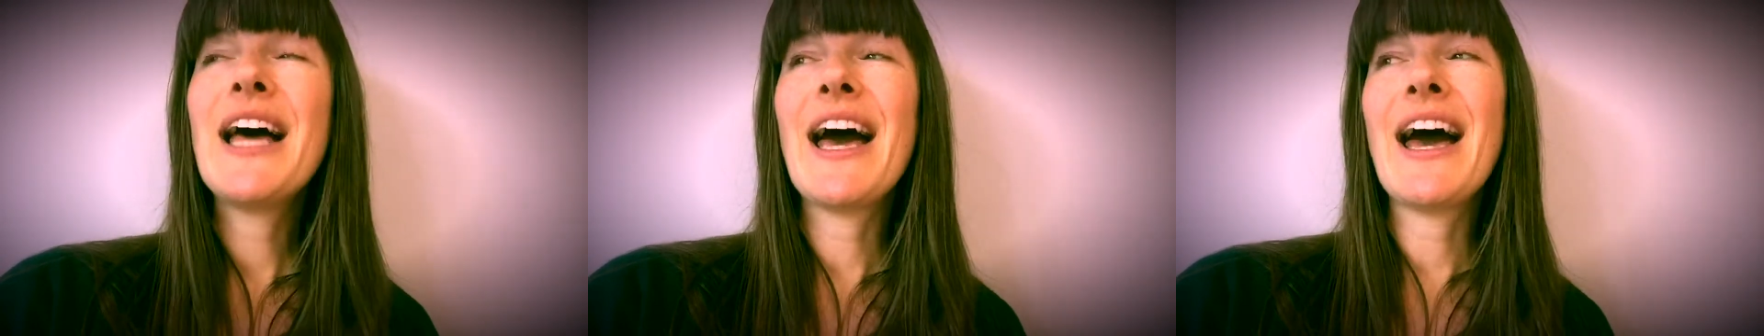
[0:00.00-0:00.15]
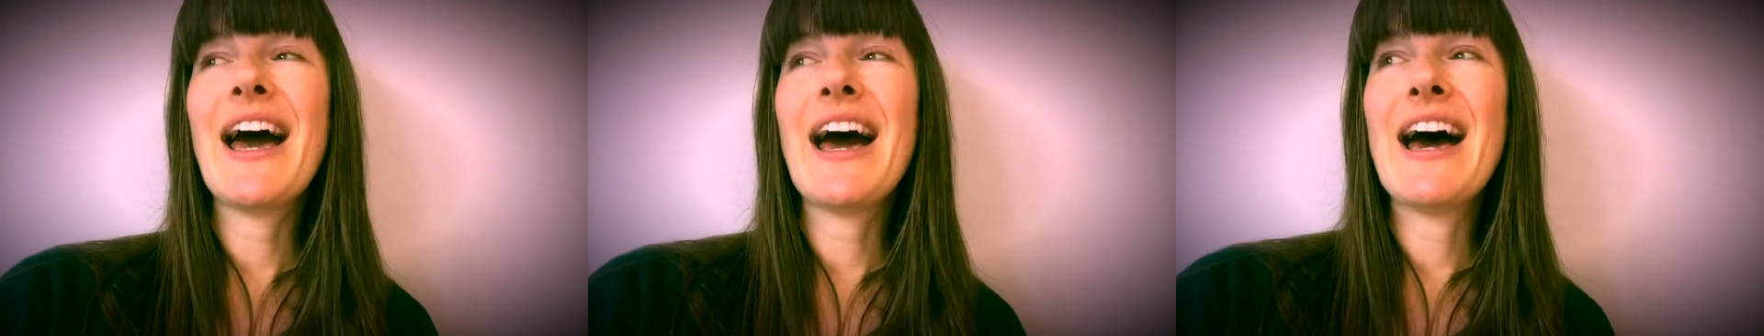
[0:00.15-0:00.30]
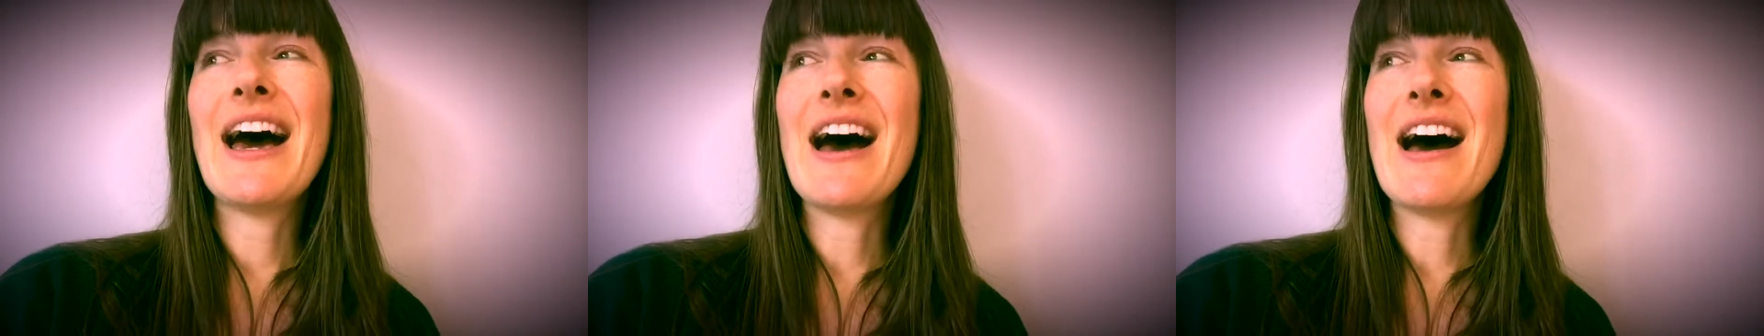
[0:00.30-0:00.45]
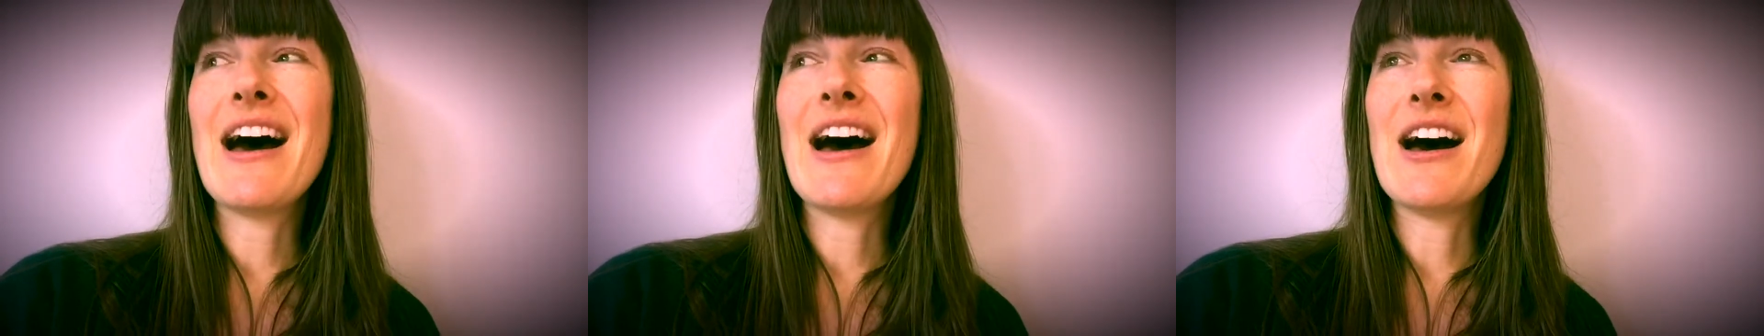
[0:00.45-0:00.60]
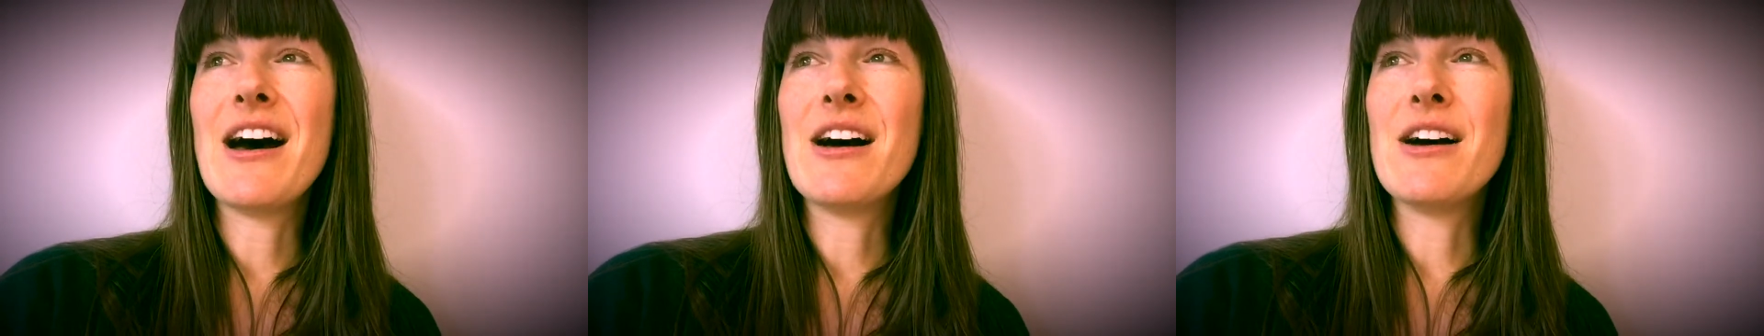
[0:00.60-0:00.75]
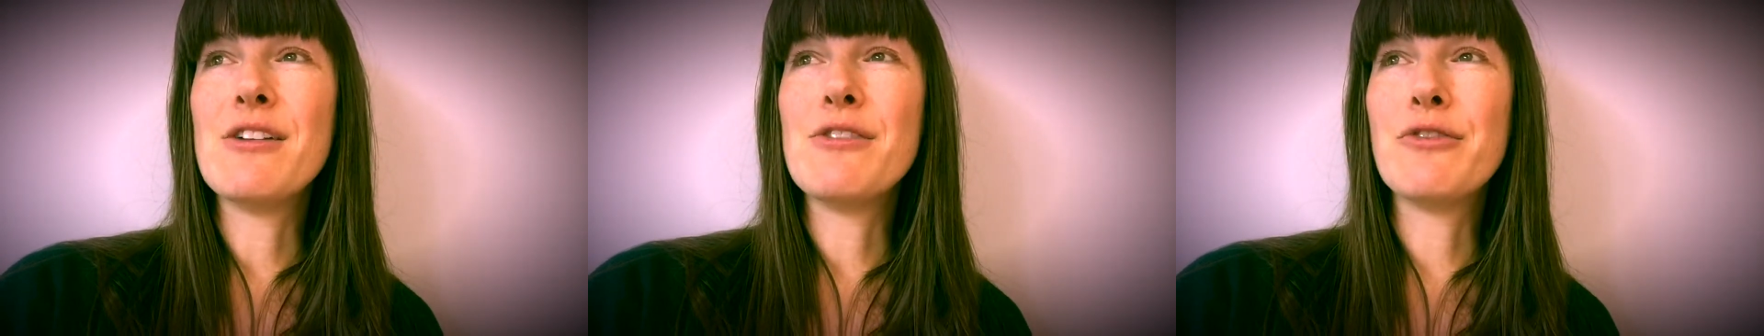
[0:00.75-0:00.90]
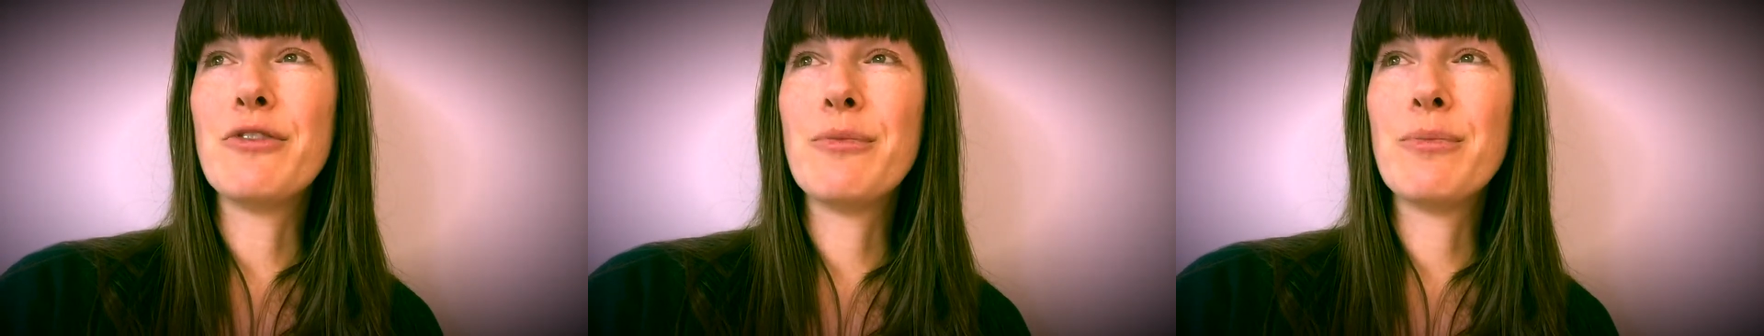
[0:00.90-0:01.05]

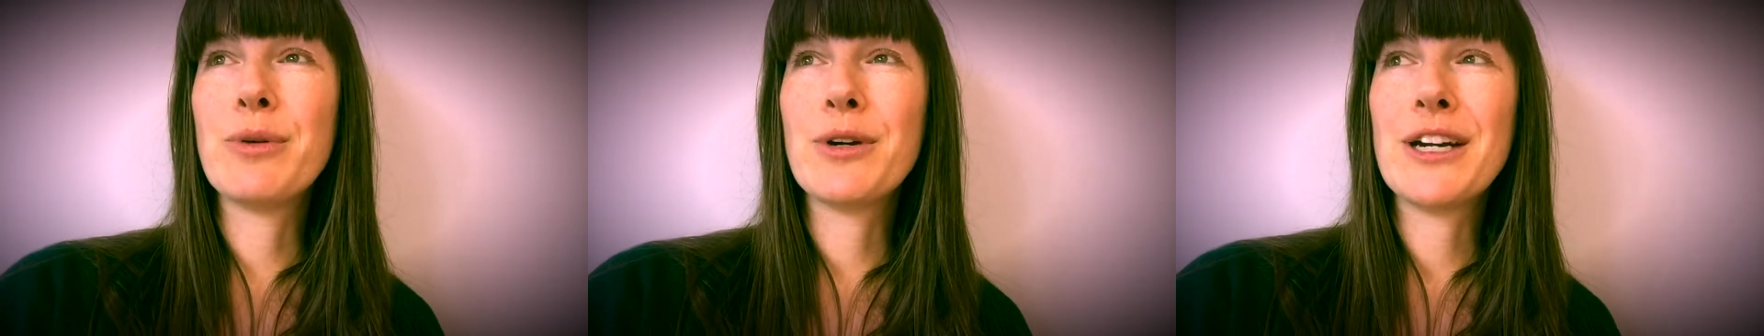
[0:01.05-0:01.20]
have